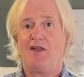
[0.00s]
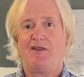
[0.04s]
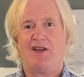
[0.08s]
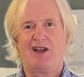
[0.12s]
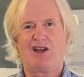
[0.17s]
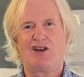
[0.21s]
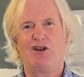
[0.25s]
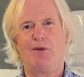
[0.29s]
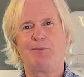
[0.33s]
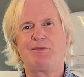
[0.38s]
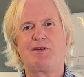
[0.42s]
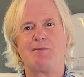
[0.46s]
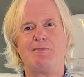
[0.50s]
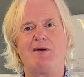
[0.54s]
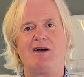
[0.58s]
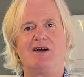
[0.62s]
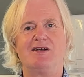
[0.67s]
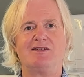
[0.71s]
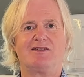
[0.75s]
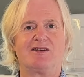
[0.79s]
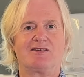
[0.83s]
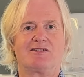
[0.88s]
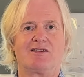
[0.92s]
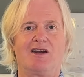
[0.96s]
They can
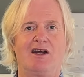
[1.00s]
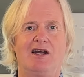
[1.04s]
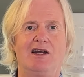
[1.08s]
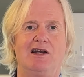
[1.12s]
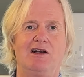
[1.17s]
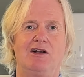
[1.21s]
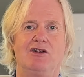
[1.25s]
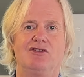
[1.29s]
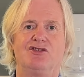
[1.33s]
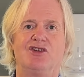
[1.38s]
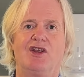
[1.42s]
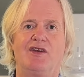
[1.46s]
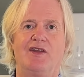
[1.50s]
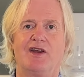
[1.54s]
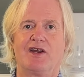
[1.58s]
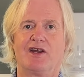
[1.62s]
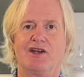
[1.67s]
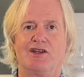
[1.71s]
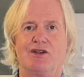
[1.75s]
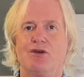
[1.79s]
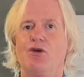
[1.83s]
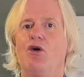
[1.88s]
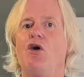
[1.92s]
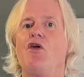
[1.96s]
optimize the titles and they're
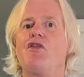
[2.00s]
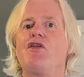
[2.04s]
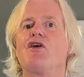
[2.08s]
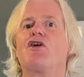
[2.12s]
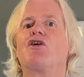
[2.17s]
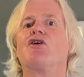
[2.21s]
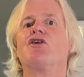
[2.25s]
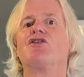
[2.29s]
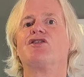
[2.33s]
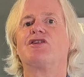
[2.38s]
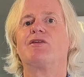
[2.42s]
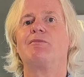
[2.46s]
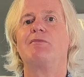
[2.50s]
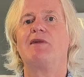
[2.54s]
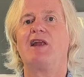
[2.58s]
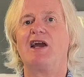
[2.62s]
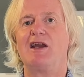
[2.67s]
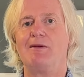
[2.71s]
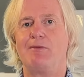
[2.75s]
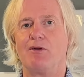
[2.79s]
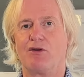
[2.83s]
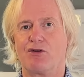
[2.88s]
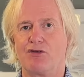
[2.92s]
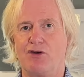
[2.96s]
going to do other custom
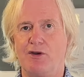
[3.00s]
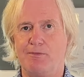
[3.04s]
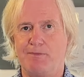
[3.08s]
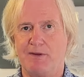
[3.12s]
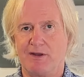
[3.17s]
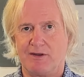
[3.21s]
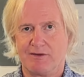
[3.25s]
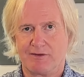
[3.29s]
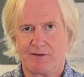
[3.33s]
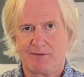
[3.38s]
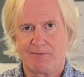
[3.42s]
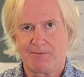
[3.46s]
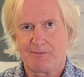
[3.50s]
label groupings.